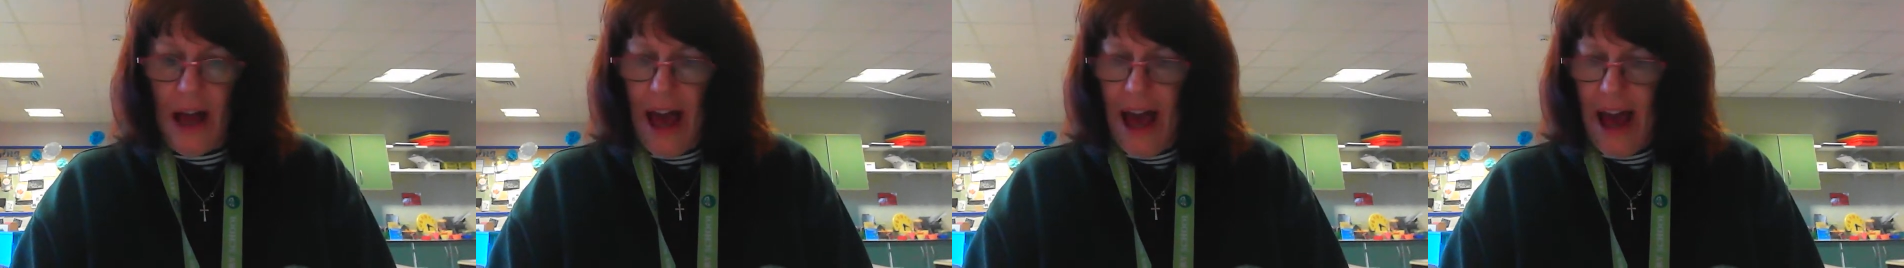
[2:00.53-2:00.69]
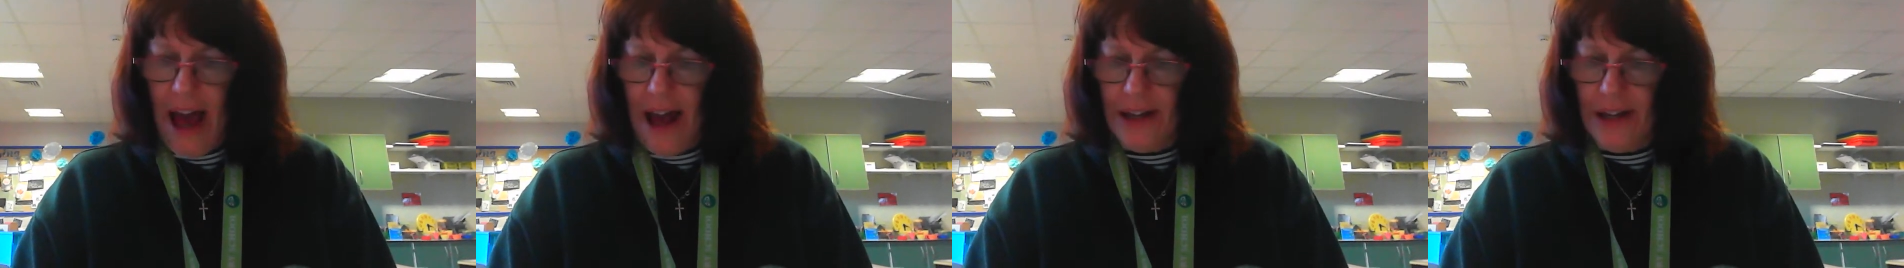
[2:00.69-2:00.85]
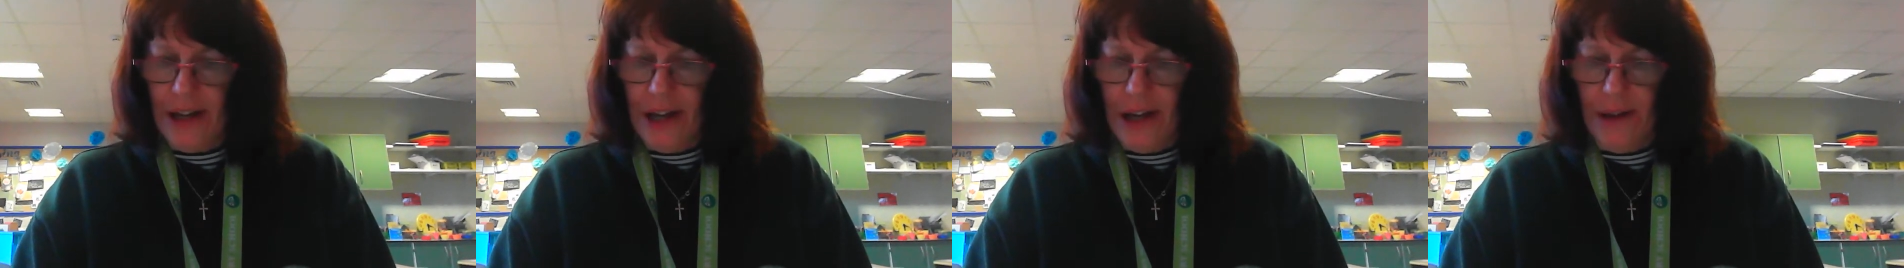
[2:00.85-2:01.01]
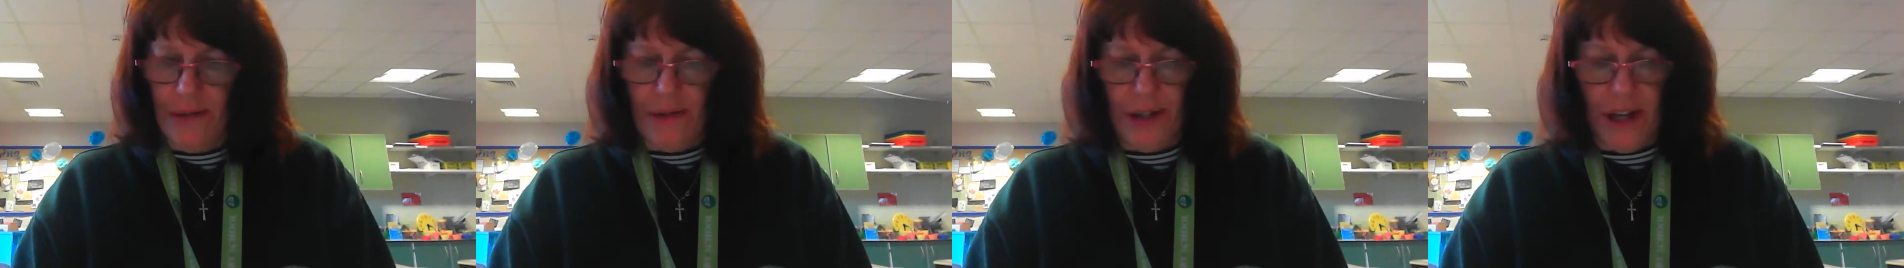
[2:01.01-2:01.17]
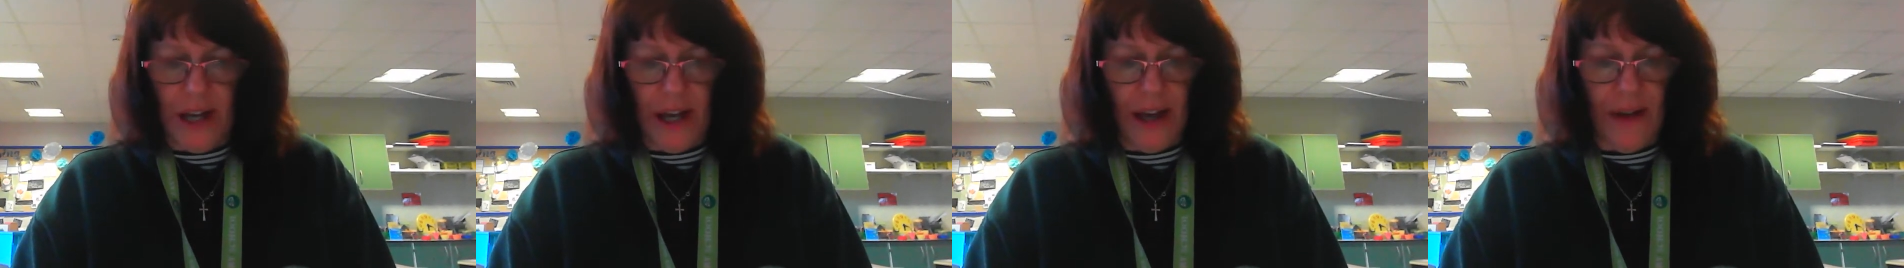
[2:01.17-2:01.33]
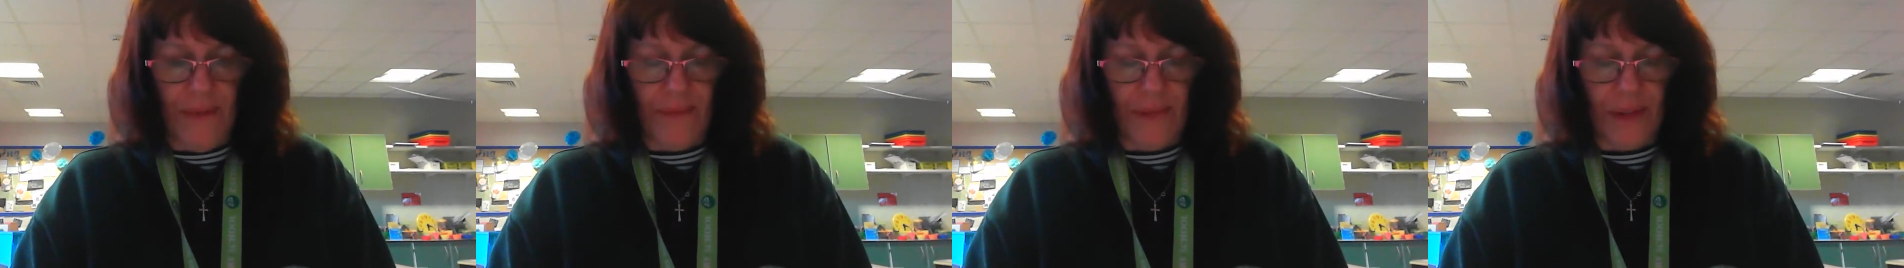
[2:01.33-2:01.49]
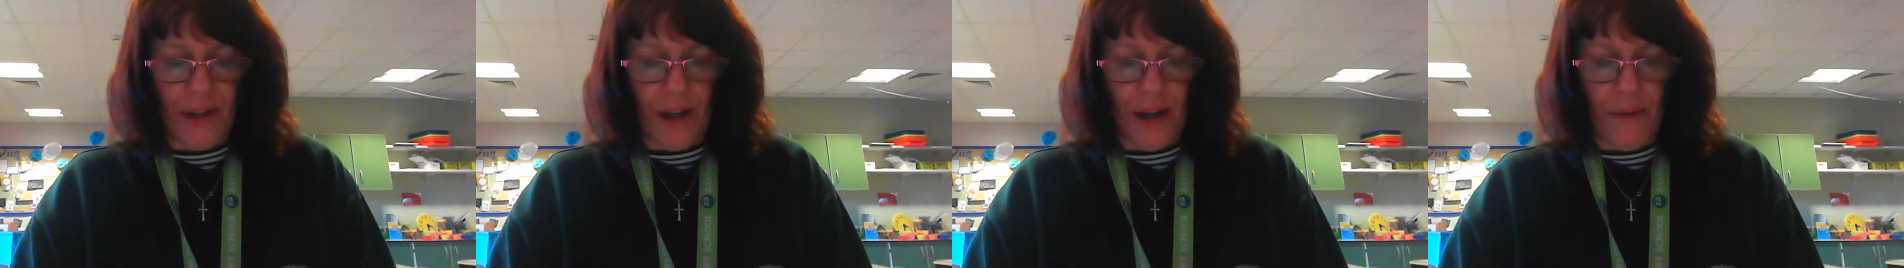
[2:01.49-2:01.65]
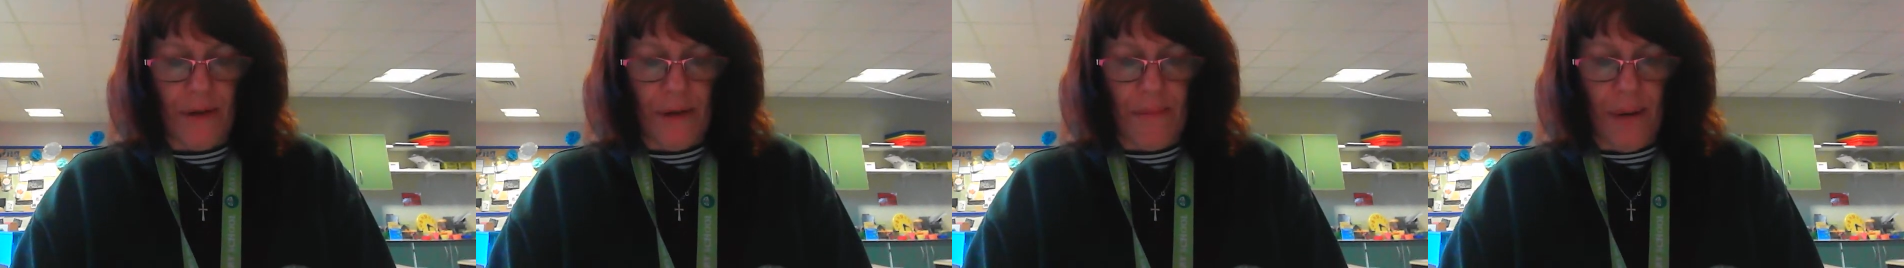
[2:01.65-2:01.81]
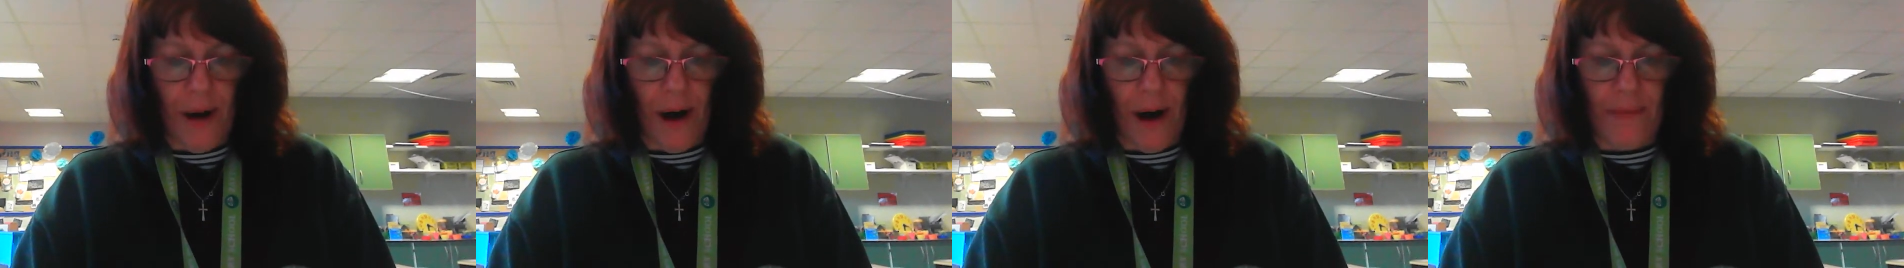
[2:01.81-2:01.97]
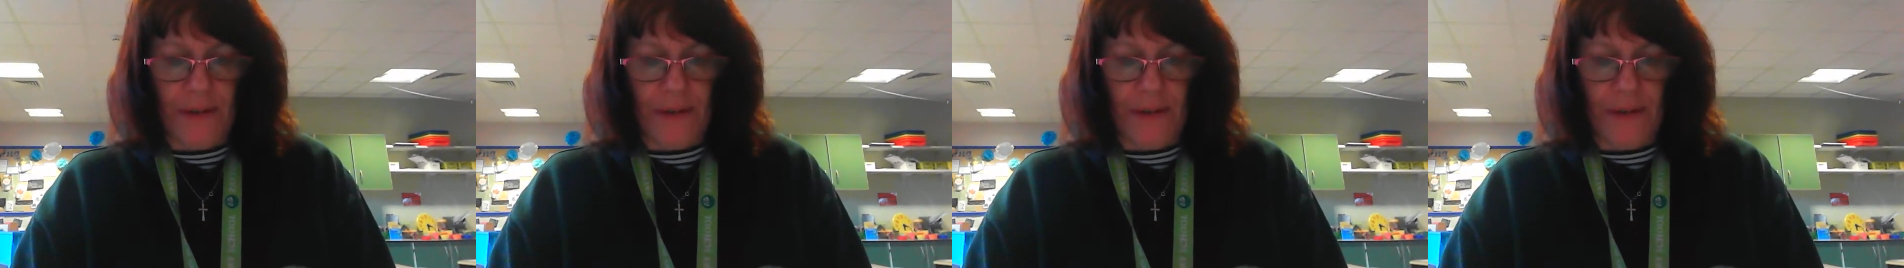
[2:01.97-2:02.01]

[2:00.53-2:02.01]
And oh dear, we popped